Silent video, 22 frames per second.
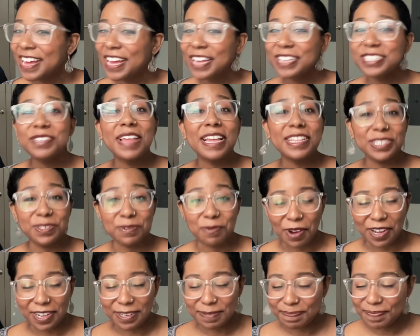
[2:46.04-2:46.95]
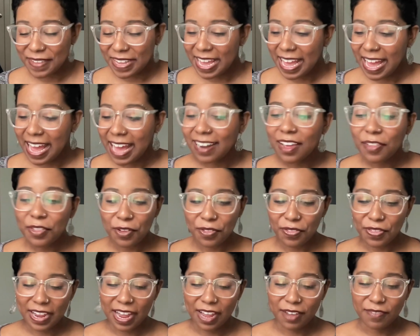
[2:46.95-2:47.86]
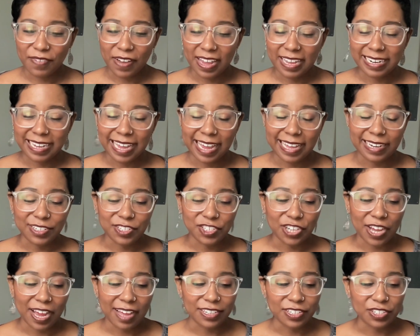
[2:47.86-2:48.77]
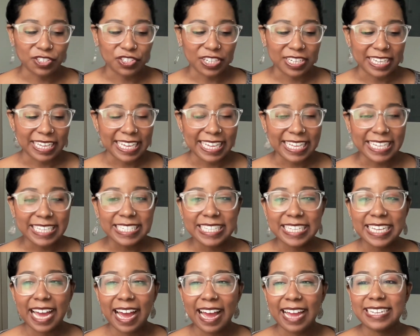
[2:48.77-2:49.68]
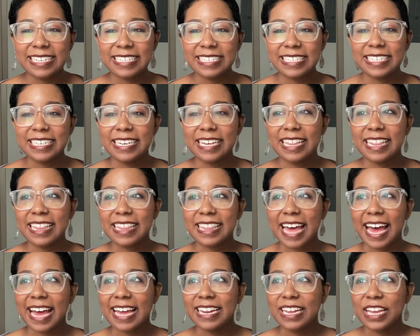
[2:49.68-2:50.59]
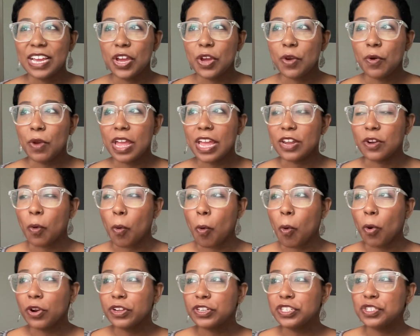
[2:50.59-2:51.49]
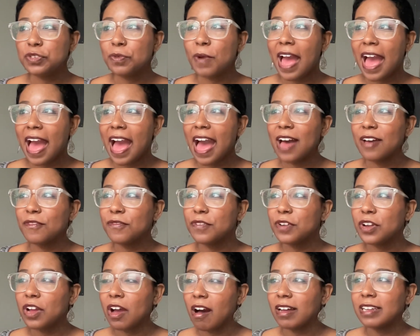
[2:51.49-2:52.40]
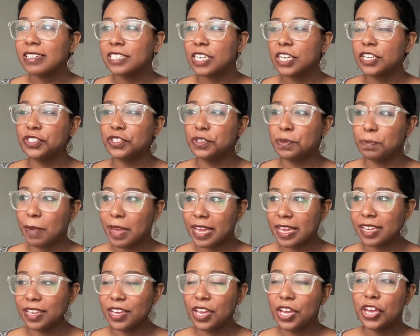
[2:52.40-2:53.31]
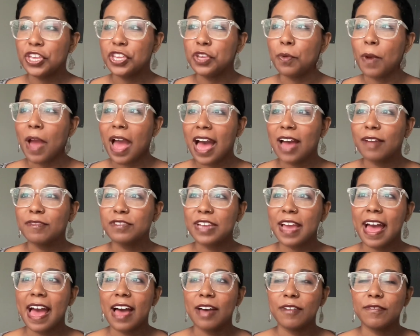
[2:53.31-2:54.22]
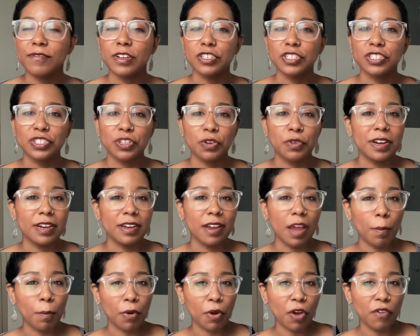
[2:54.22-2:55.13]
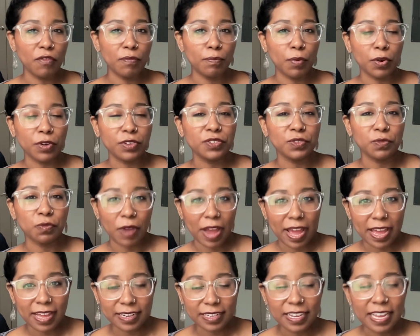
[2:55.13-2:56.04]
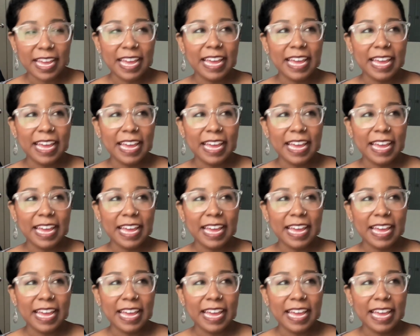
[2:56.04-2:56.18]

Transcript: So that's one. Another thing I find kind of challenging is the idea that in order to have content to make, you have to have a certain number of books read.